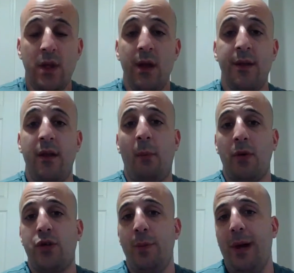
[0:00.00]
the number
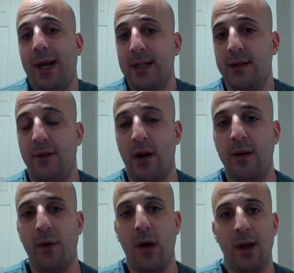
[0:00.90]
2 pick is a
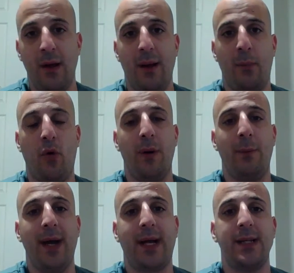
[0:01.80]
very important
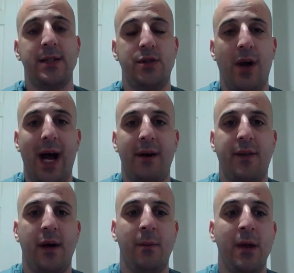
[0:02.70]
pick in this draft.
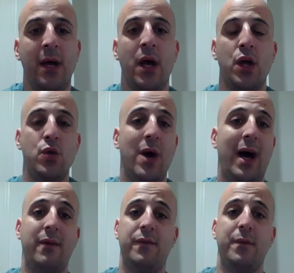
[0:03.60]
You
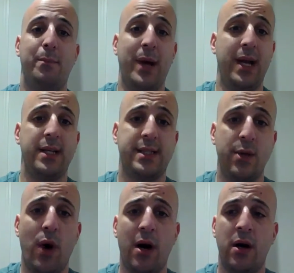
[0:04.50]
have Penny
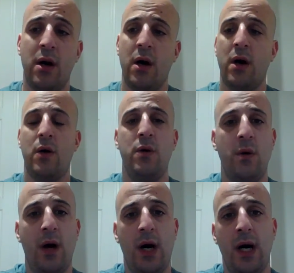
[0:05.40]
Sewell,
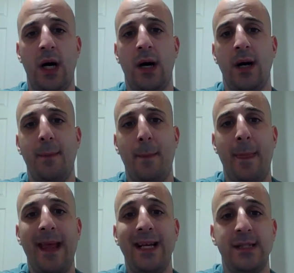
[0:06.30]
who
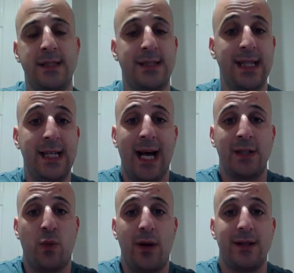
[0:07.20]
is seen as
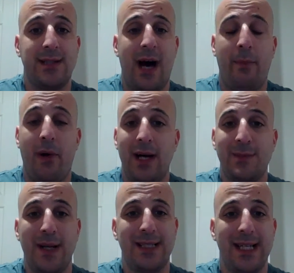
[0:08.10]
one of the top
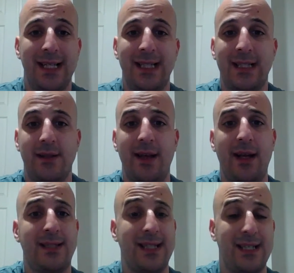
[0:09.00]
prospects in this league,
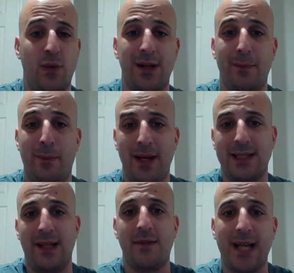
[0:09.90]
seen as one of the
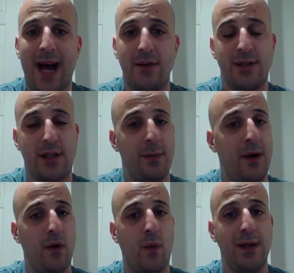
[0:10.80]
best left tackles to come
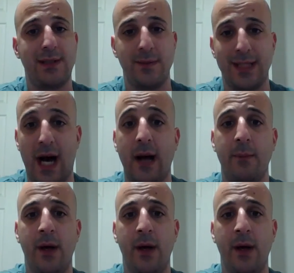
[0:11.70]
out in quite some time.